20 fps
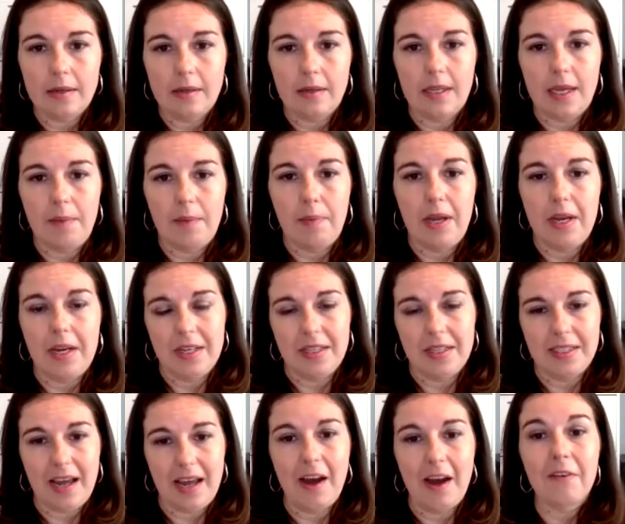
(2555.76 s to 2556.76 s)
the
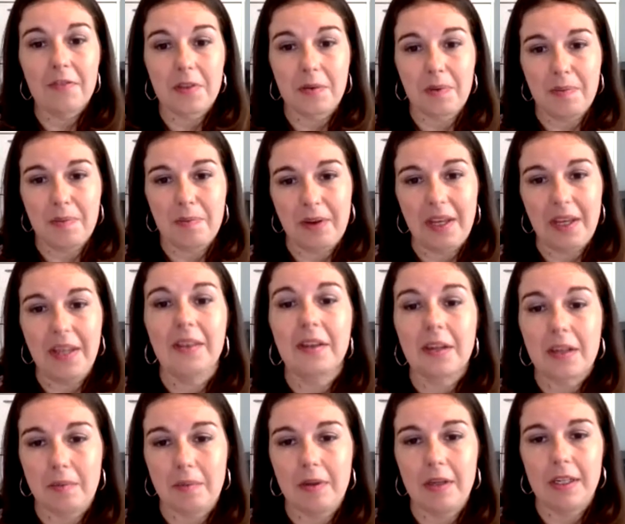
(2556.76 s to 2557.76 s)
opinions of the people in the
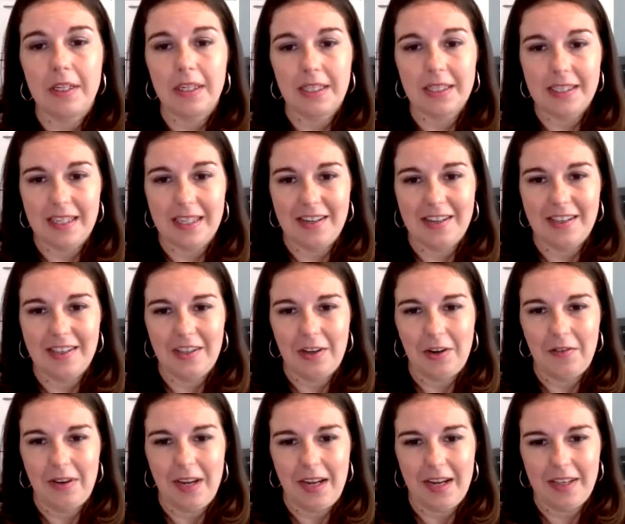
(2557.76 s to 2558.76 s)
communities that you're
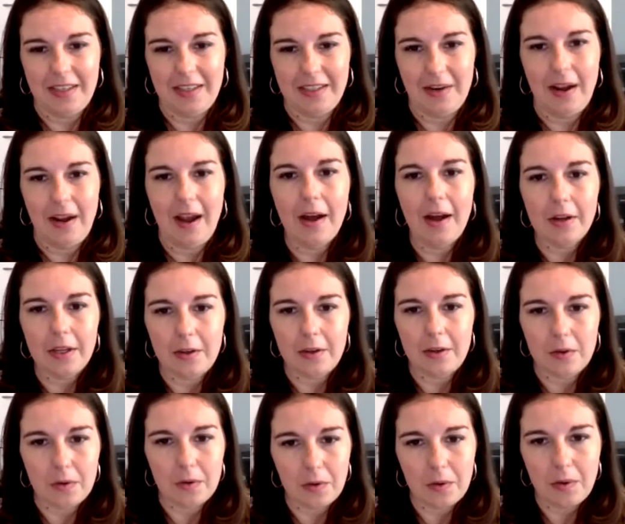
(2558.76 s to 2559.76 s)
serving so how do
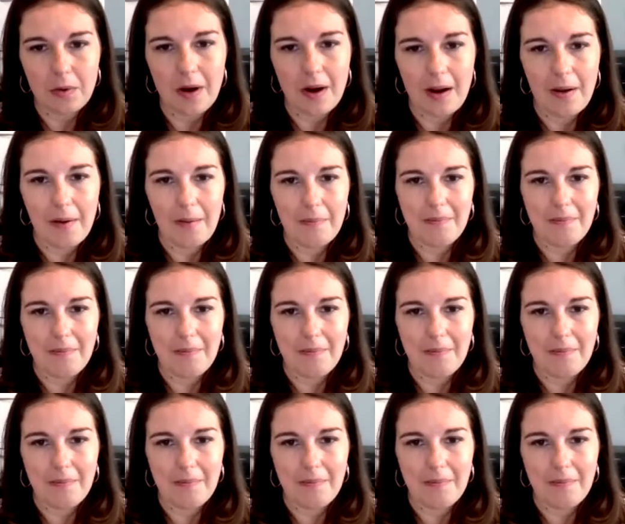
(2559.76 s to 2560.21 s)
you mm-hmm.